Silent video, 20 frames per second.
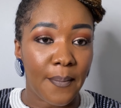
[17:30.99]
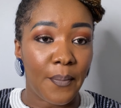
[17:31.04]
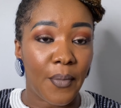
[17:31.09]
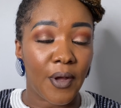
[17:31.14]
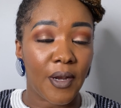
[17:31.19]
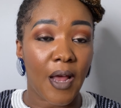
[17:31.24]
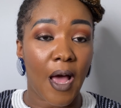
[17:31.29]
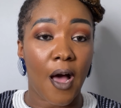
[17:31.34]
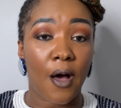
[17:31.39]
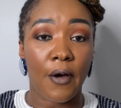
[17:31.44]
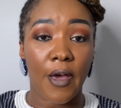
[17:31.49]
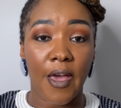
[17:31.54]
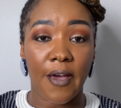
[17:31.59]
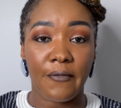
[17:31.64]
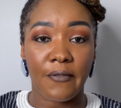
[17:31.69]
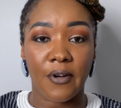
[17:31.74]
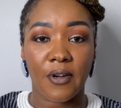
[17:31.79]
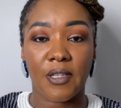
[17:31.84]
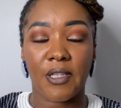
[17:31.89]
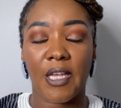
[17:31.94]
but
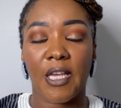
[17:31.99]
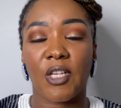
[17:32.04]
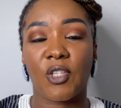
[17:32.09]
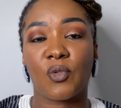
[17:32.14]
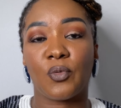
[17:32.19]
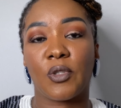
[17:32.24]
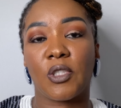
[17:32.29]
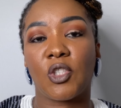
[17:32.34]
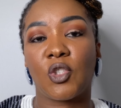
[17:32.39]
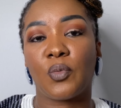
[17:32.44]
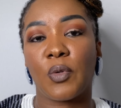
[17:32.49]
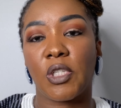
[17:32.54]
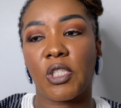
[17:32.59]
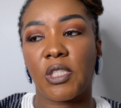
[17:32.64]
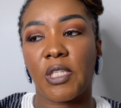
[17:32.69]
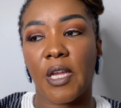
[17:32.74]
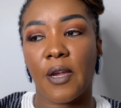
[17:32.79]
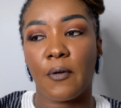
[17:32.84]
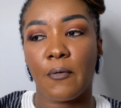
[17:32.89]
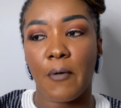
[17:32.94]
however, things were
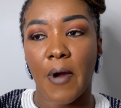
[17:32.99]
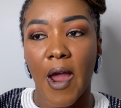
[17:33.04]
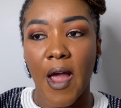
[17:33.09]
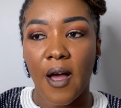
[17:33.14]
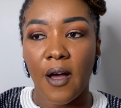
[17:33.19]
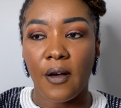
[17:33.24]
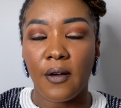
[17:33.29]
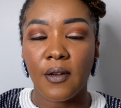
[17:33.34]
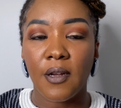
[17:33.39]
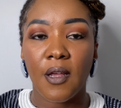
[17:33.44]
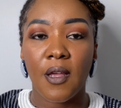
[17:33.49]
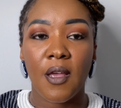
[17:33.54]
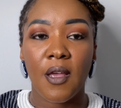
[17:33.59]
switched around.